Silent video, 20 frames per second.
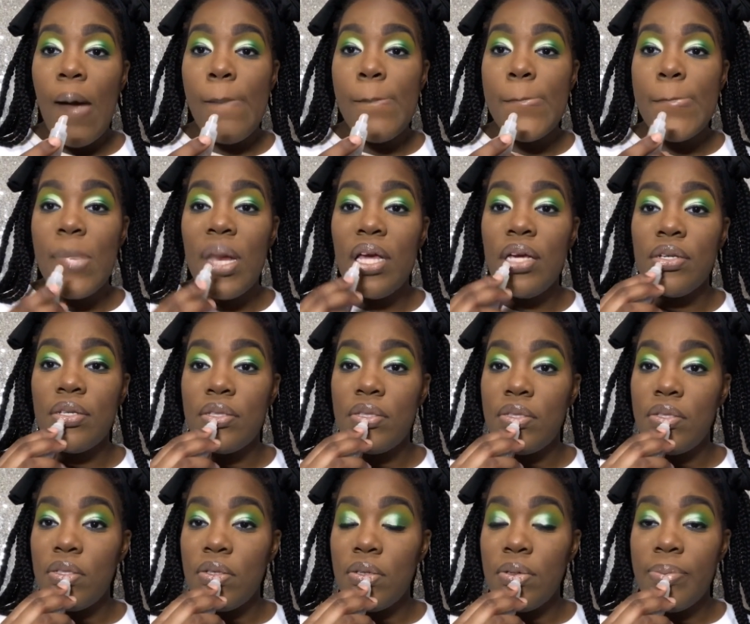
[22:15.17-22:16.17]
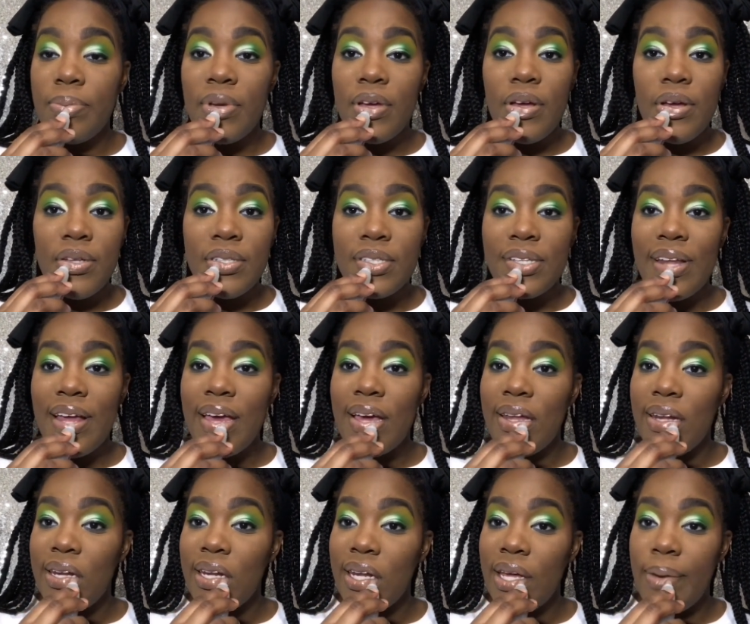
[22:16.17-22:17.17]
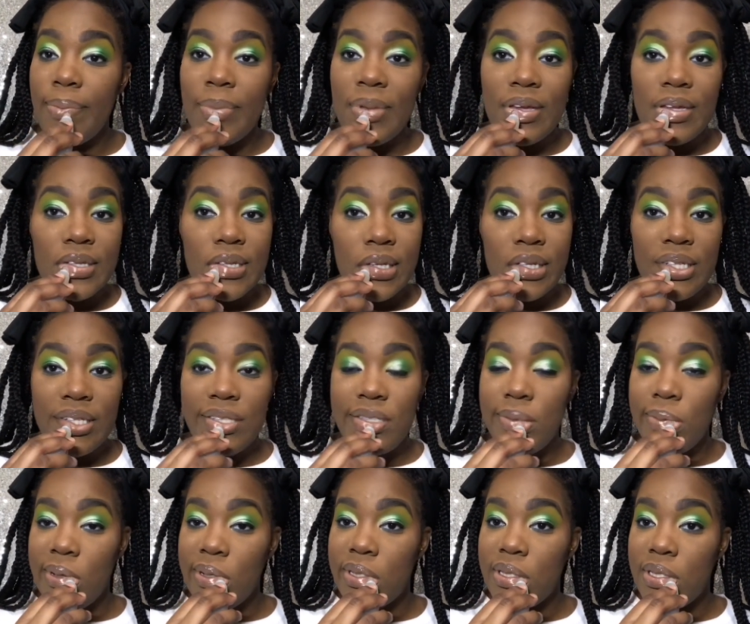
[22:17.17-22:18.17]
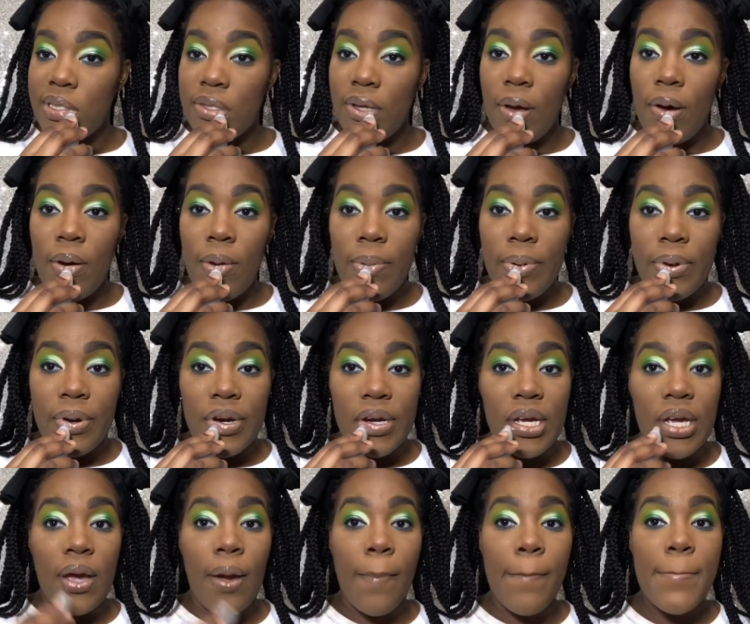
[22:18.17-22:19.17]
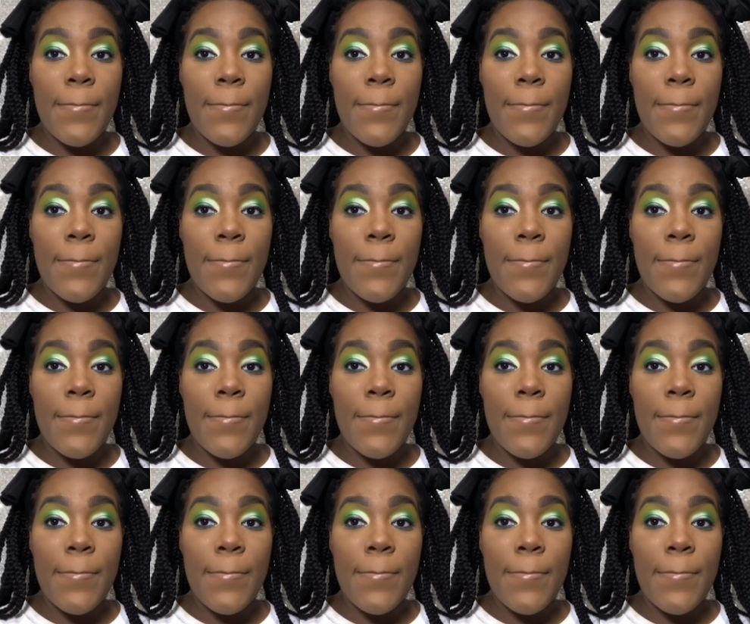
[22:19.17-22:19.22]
It smells like lemons. It just smells so pretty.